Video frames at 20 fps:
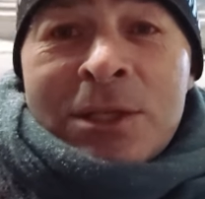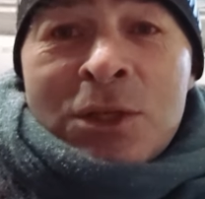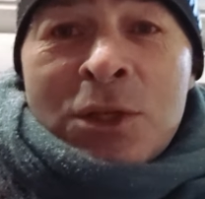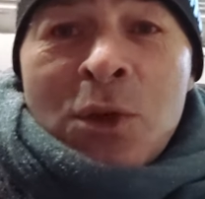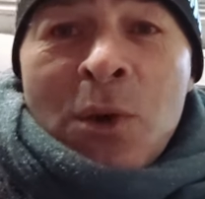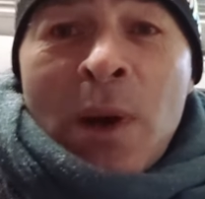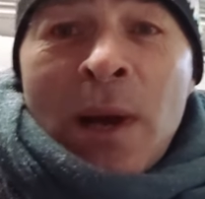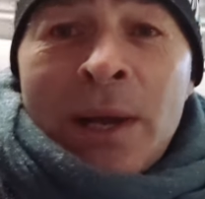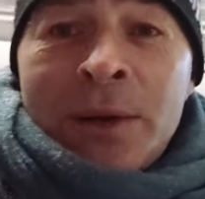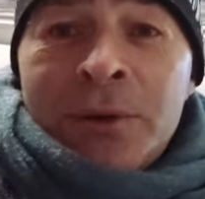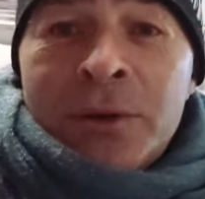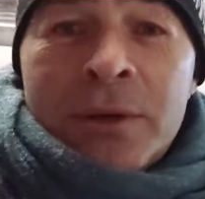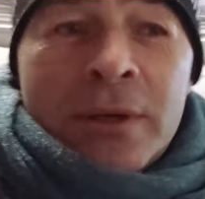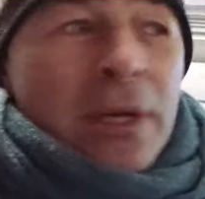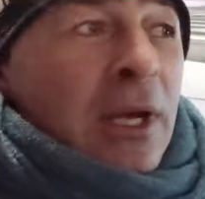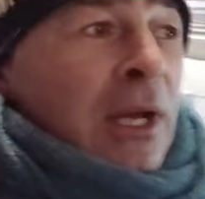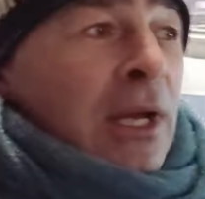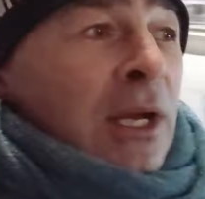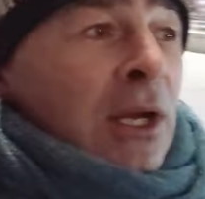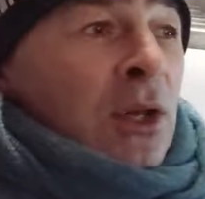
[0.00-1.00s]
200
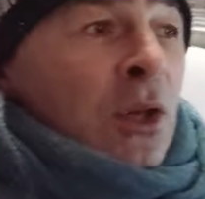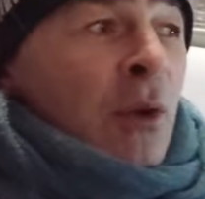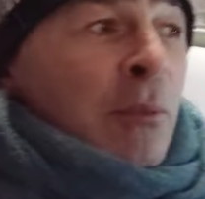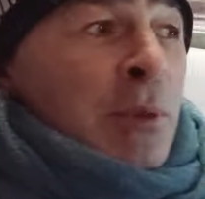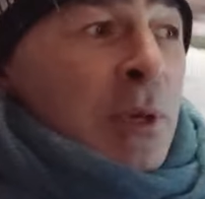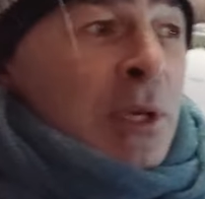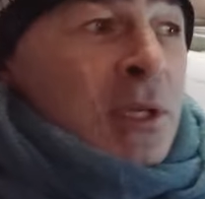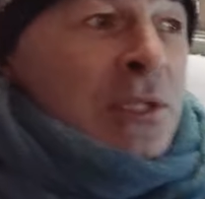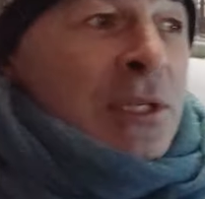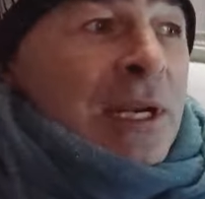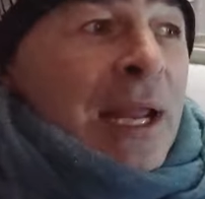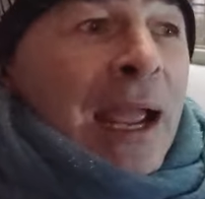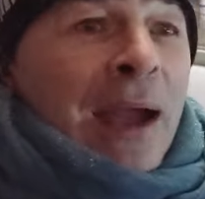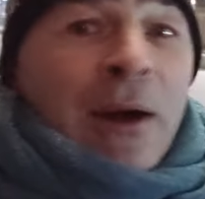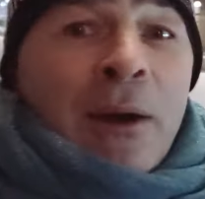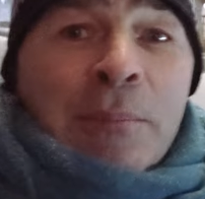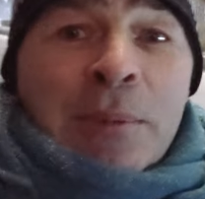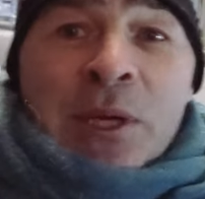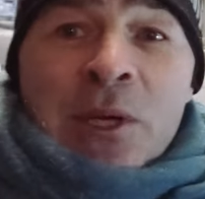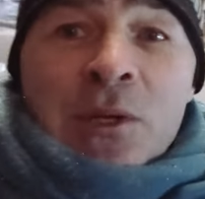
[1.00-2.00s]
kilometres an
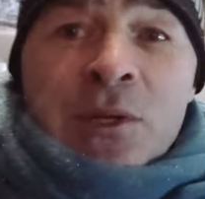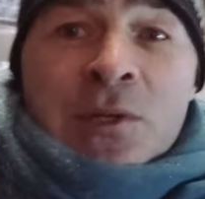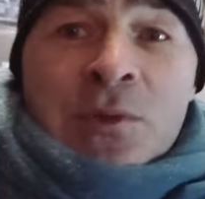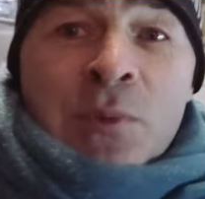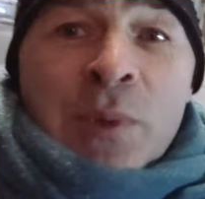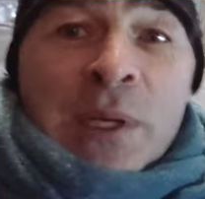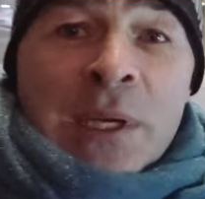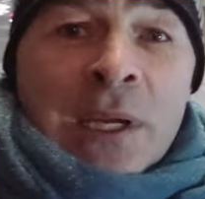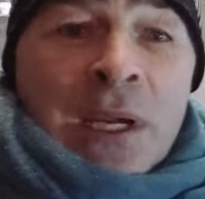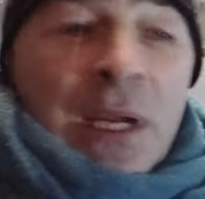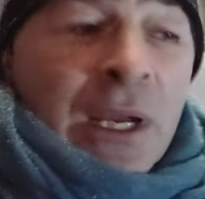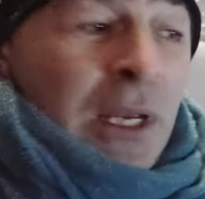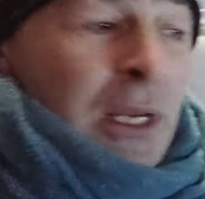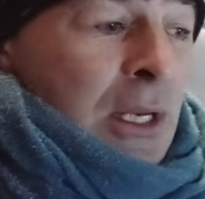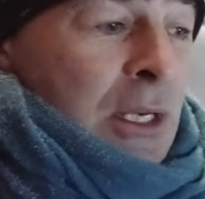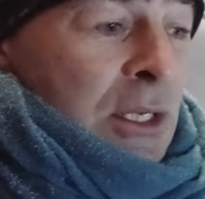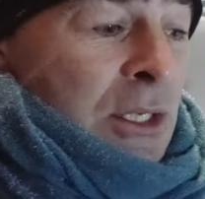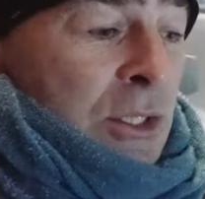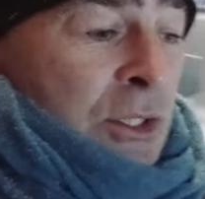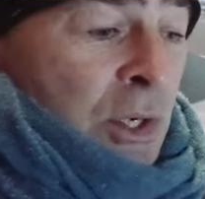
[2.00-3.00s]
hour because we
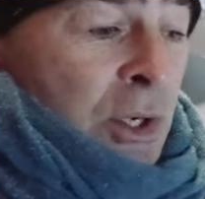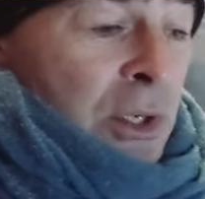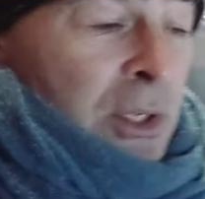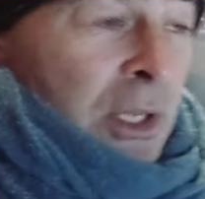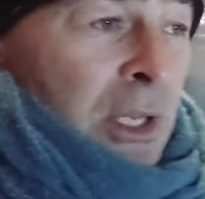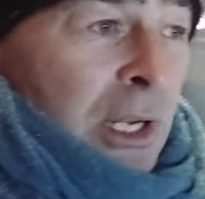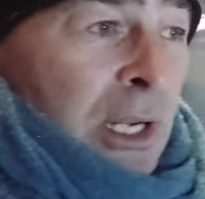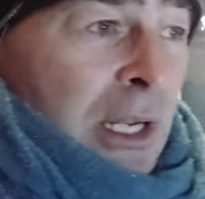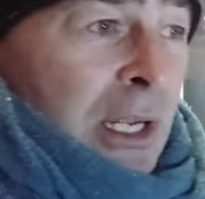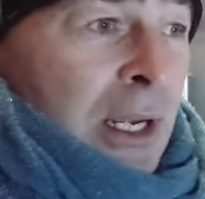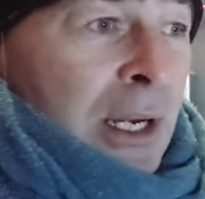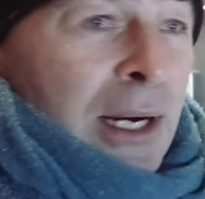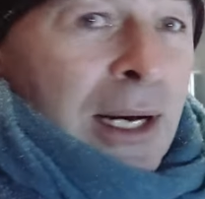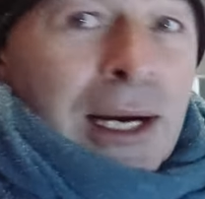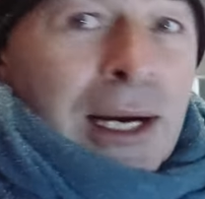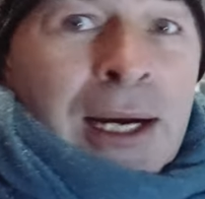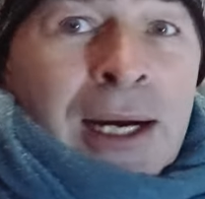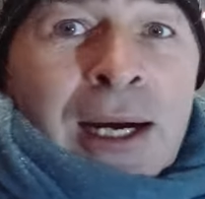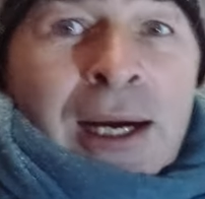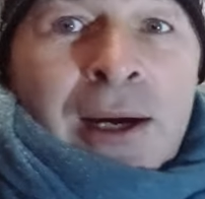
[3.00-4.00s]
certainly
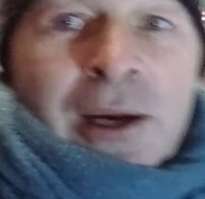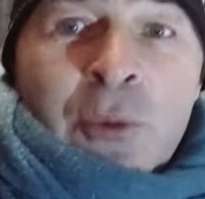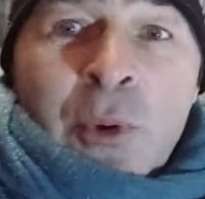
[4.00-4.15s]
uh,